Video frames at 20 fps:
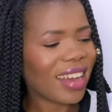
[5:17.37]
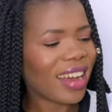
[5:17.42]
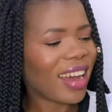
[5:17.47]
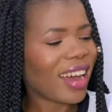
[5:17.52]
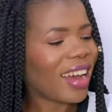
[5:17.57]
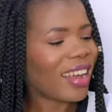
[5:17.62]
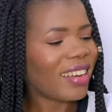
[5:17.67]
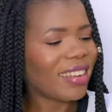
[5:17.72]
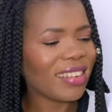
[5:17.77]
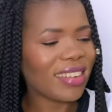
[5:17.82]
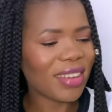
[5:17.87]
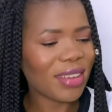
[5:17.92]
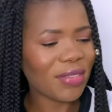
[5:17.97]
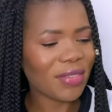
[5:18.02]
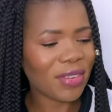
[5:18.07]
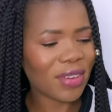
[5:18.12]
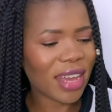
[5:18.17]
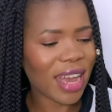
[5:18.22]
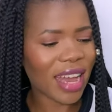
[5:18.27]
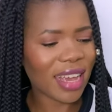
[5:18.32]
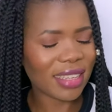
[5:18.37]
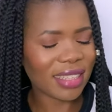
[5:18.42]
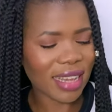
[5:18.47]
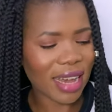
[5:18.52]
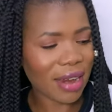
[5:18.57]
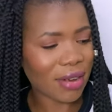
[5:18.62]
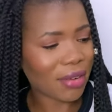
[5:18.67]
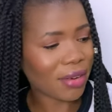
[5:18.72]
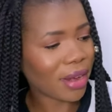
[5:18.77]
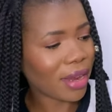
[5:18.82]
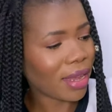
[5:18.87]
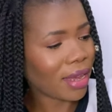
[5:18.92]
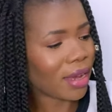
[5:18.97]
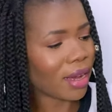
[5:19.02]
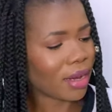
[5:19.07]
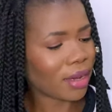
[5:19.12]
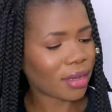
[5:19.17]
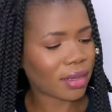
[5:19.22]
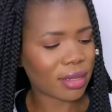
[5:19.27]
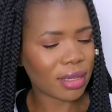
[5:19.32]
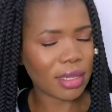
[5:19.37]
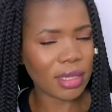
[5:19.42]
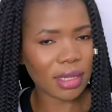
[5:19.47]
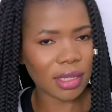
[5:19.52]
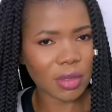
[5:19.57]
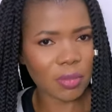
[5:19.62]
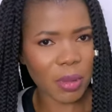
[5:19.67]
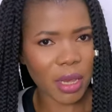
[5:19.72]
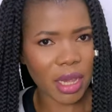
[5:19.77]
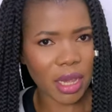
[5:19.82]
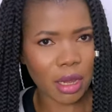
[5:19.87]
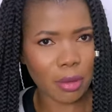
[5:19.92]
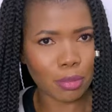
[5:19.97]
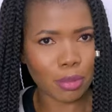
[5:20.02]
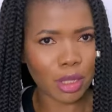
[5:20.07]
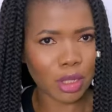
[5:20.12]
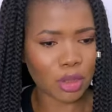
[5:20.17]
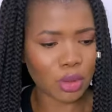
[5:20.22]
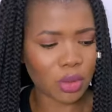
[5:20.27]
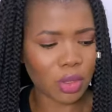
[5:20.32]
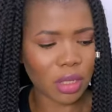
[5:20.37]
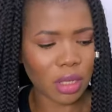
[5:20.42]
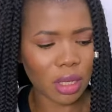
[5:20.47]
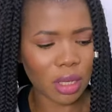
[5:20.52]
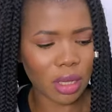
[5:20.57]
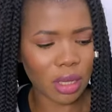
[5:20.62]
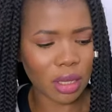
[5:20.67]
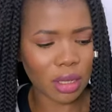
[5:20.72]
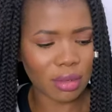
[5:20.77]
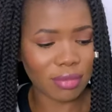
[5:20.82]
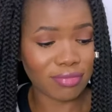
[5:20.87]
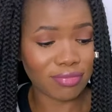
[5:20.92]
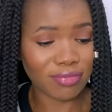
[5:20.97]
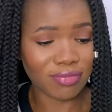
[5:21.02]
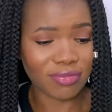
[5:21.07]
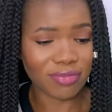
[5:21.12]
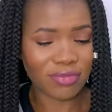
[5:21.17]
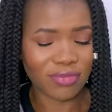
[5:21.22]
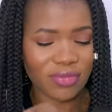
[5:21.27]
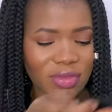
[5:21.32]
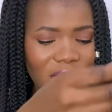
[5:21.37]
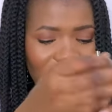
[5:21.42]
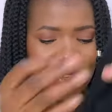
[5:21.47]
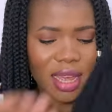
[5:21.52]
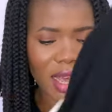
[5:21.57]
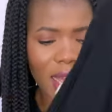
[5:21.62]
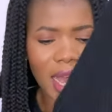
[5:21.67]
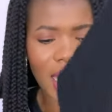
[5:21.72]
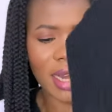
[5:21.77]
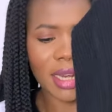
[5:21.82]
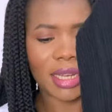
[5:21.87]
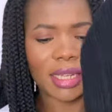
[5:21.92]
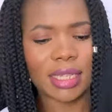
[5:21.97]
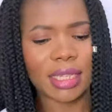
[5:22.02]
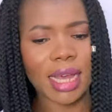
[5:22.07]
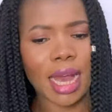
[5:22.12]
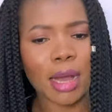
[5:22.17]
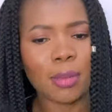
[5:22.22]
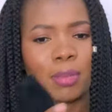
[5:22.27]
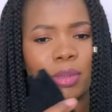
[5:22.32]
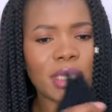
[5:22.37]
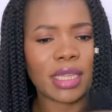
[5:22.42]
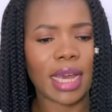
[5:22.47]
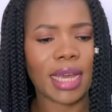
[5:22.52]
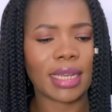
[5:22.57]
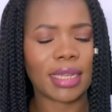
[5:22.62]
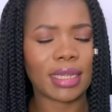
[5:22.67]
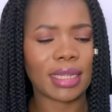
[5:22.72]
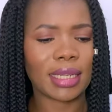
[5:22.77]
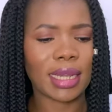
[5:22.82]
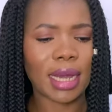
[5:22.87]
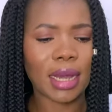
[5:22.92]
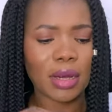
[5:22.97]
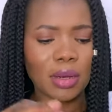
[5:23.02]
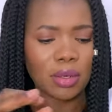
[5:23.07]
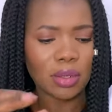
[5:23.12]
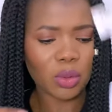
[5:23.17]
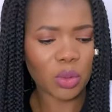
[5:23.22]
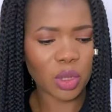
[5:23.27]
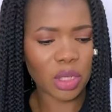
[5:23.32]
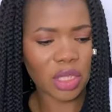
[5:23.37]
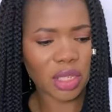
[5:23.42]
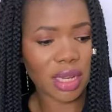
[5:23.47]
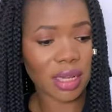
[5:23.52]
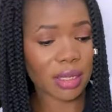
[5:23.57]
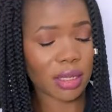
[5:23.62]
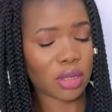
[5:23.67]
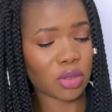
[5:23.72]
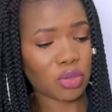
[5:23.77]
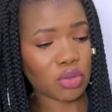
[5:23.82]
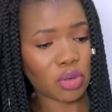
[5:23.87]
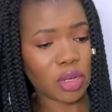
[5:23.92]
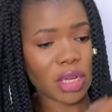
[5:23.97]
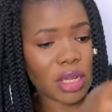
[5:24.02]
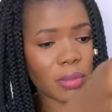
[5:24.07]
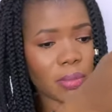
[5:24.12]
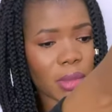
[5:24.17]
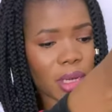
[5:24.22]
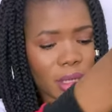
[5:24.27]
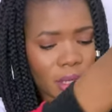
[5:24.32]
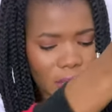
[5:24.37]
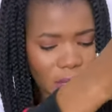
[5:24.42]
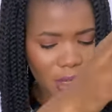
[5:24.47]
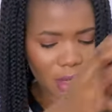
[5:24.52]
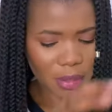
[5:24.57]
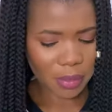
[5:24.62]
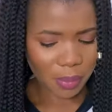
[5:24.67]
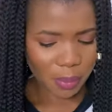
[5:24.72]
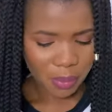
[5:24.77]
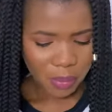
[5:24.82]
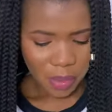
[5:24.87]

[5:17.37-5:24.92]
I don't know if you guys agree. This is makeup that you see here. And it's upside down, which doesn't really matter.